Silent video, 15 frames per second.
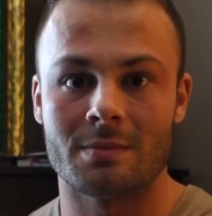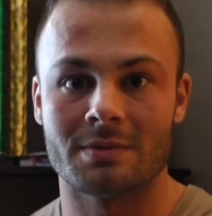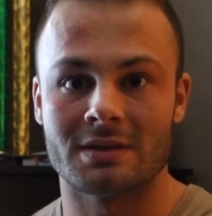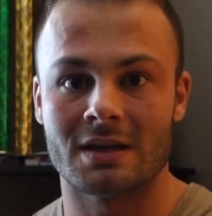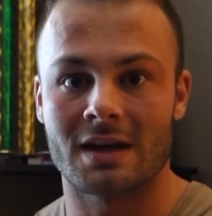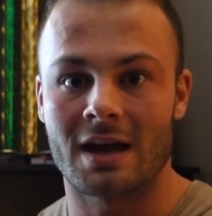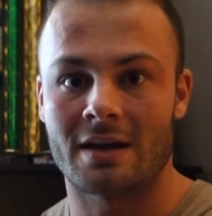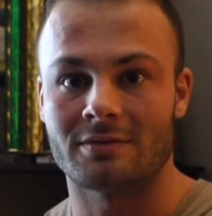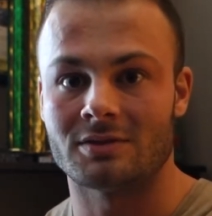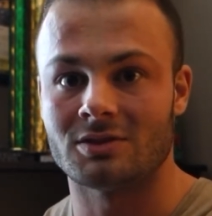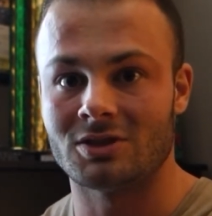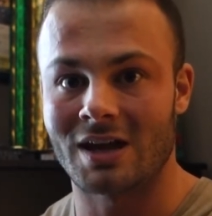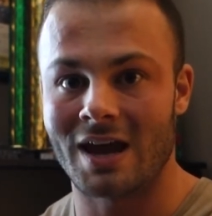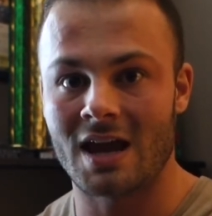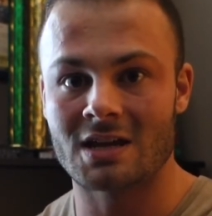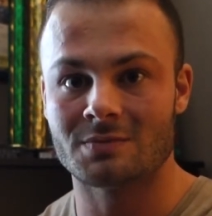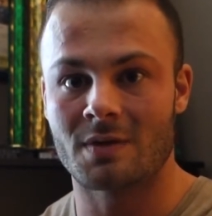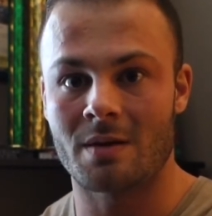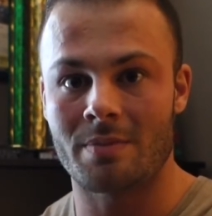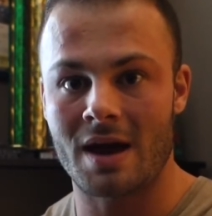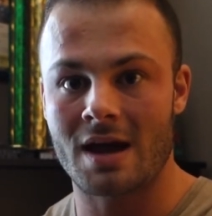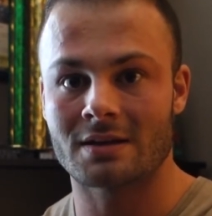but then I have to change
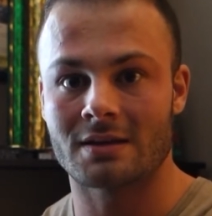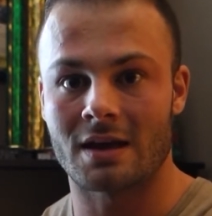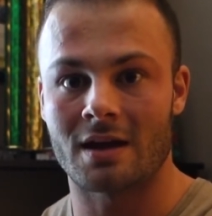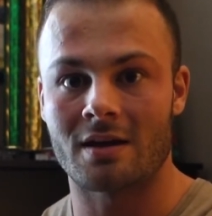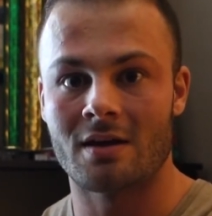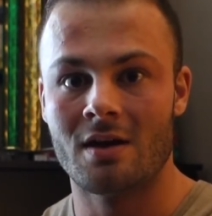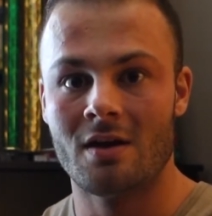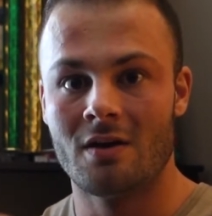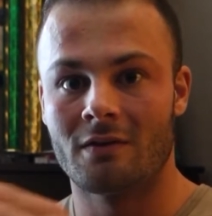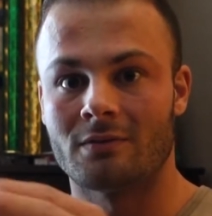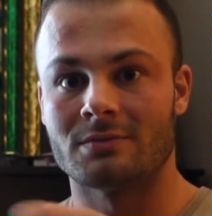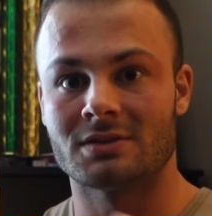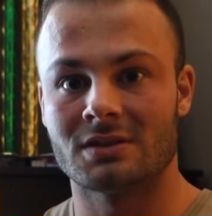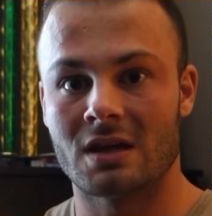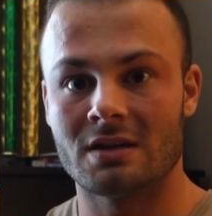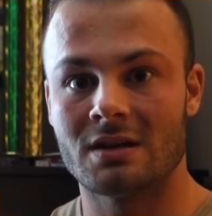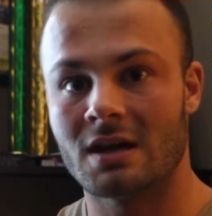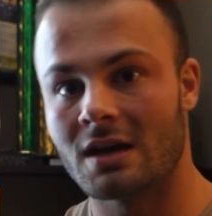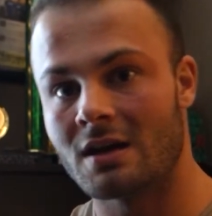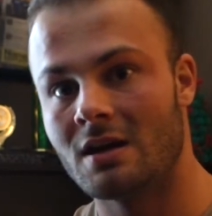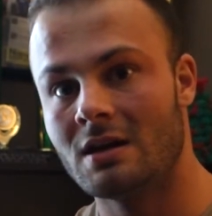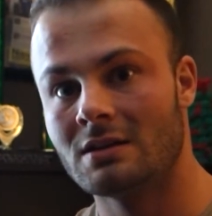my back day from
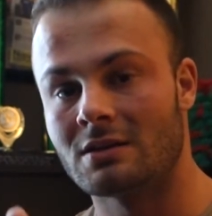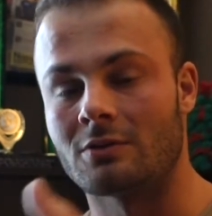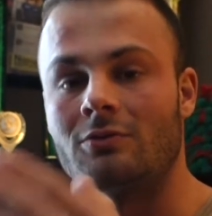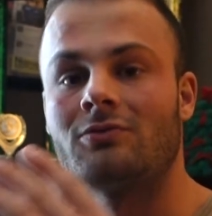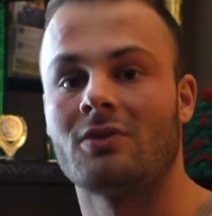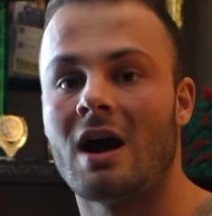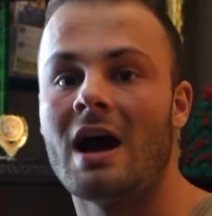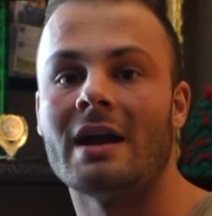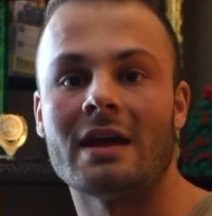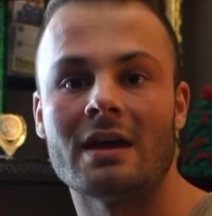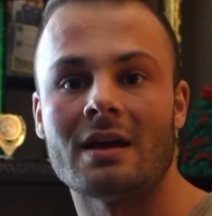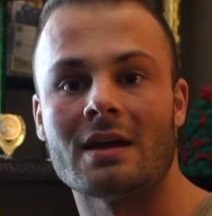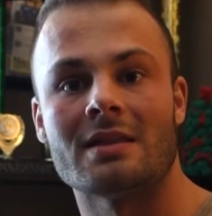Sunday to Friday,